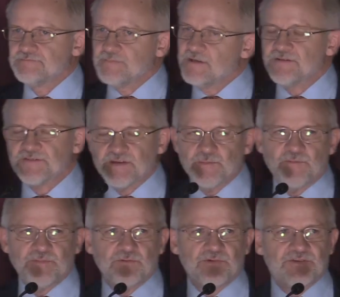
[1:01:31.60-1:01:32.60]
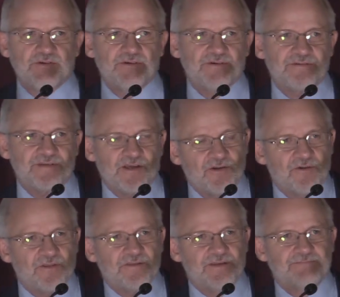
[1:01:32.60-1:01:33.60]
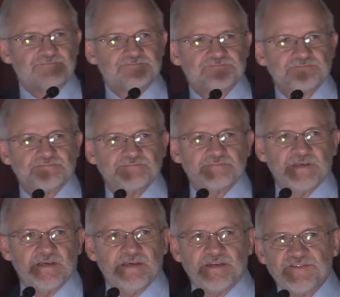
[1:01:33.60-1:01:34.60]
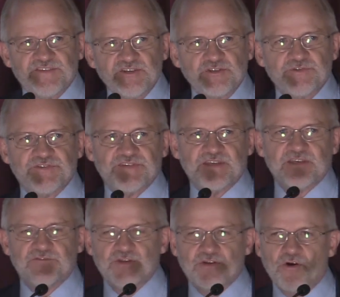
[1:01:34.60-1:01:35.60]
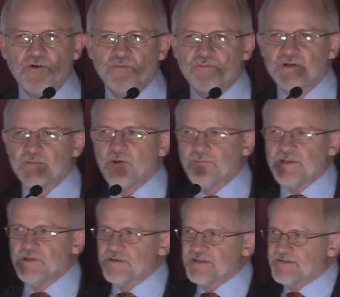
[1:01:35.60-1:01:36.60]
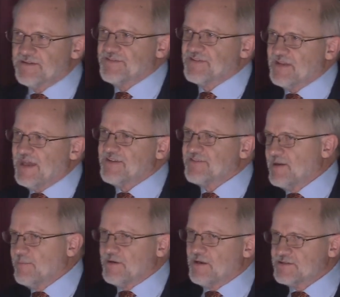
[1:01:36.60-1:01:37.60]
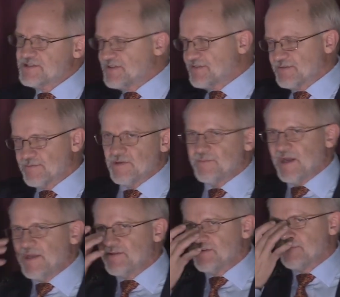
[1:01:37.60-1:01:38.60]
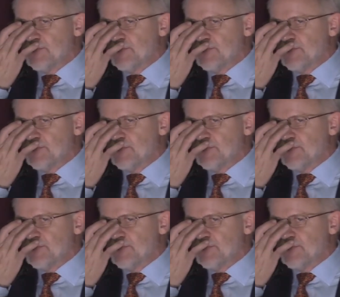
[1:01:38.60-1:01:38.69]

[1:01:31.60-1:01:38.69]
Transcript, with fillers: Well, some have been returned, not all of them. And it's interesting if you go, I mean, we looked at this the last time, but I'll just remind you